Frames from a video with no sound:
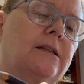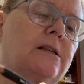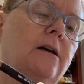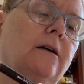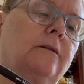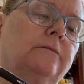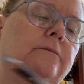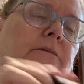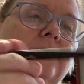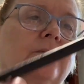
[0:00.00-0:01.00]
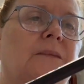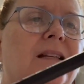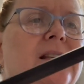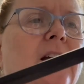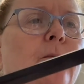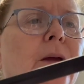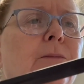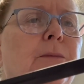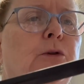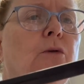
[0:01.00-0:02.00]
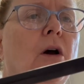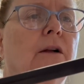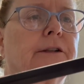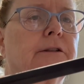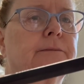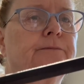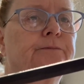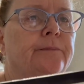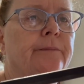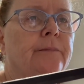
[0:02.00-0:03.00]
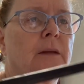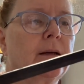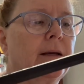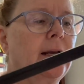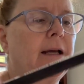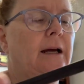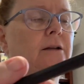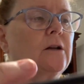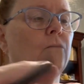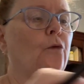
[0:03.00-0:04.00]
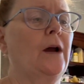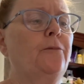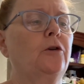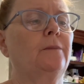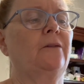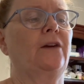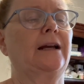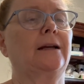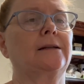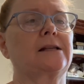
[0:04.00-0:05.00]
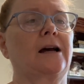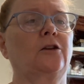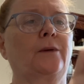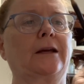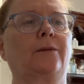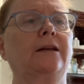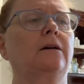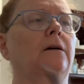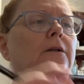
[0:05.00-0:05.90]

like a baby blue color. And where I put my veins on the baby